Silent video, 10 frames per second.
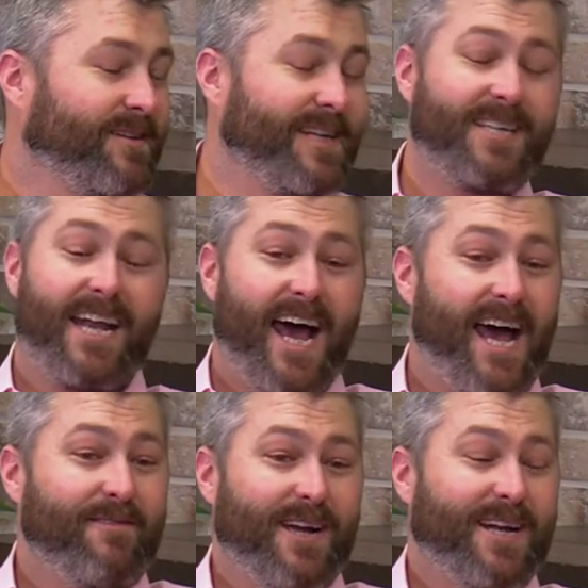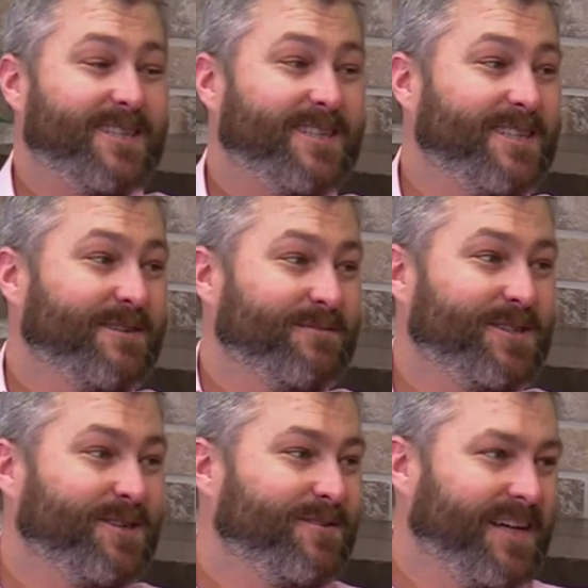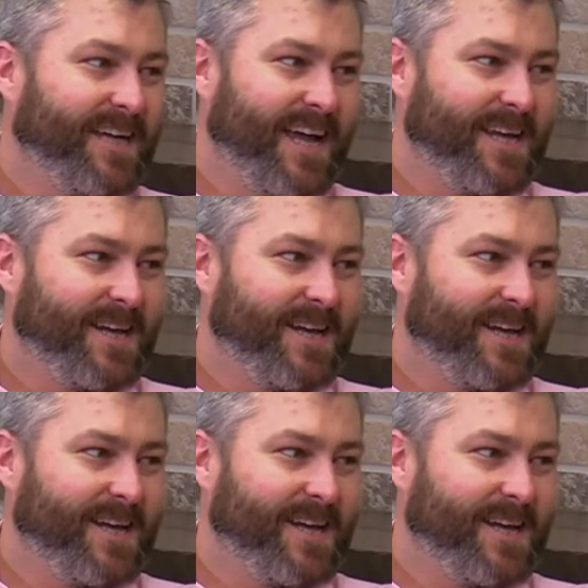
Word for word: in said, some I haven't songs. Got to so, see them, so like okay. I,